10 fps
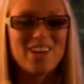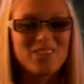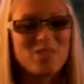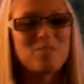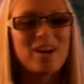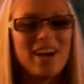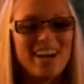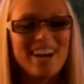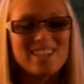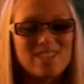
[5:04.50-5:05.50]
of the
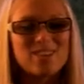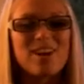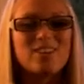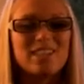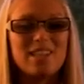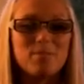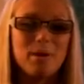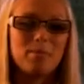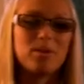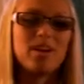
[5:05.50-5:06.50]
brain and surrounding the
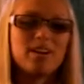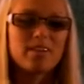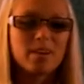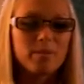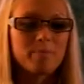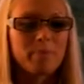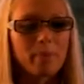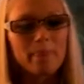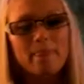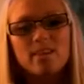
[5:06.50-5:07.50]
membrane.
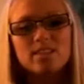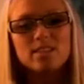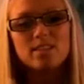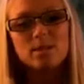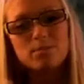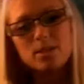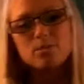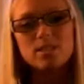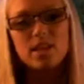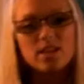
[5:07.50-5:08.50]
The
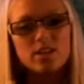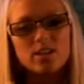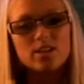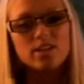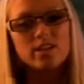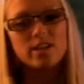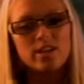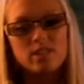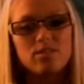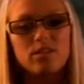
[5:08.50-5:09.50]
symptoms that occur during a
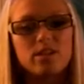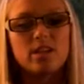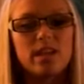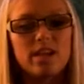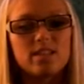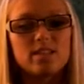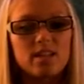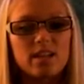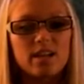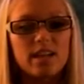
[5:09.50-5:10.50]
severe case
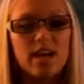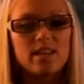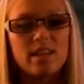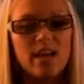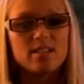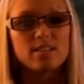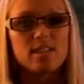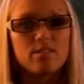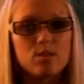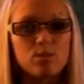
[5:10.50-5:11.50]
can last
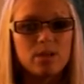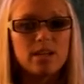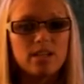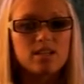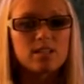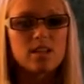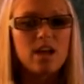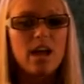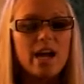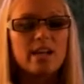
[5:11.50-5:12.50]
several weeks
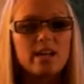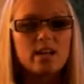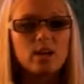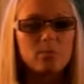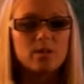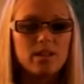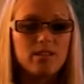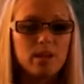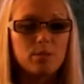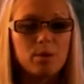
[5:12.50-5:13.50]
and end up
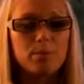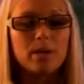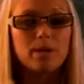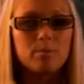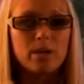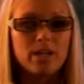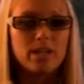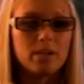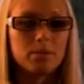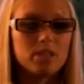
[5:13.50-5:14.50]
leaving permanent brain
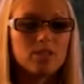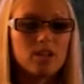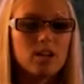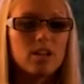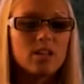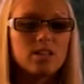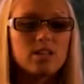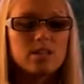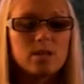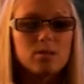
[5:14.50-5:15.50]
damage.
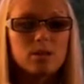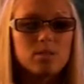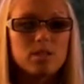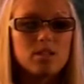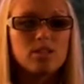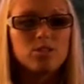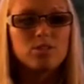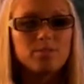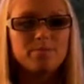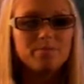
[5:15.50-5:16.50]
The symptoms include